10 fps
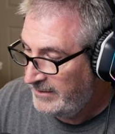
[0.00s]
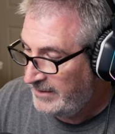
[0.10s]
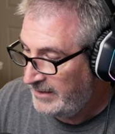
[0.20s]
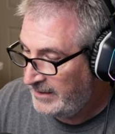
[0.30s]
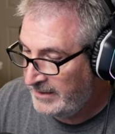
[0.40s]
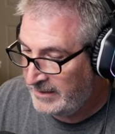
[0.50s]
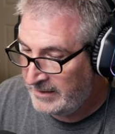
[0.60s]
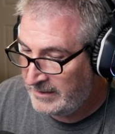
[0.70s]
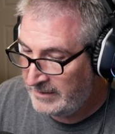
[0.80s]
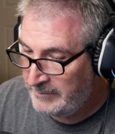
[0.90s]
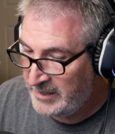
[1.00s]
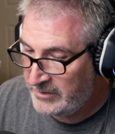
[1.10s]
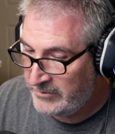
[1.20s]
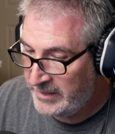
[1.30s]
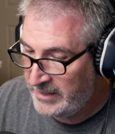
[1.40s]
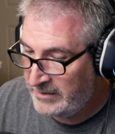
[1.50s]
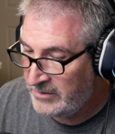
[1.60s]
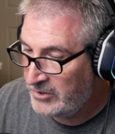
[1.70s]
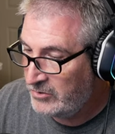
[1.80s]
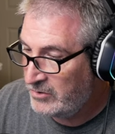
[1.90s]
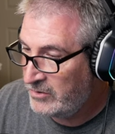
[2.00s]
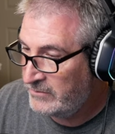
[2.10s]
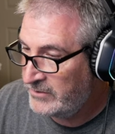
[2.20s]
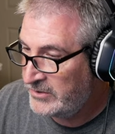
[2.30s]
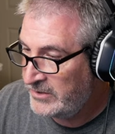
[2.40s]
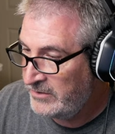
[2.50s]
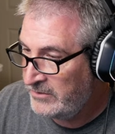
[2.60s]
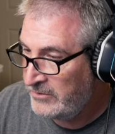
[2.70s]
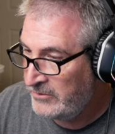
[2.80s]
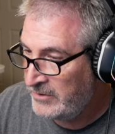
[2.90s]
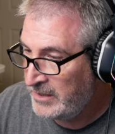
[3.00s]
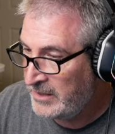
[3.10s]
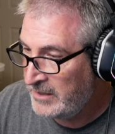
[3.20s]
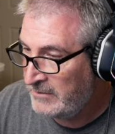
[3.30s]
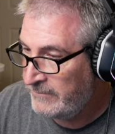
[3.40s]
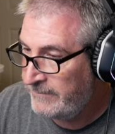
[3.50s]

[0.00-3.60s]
Let me go ahead and go over to the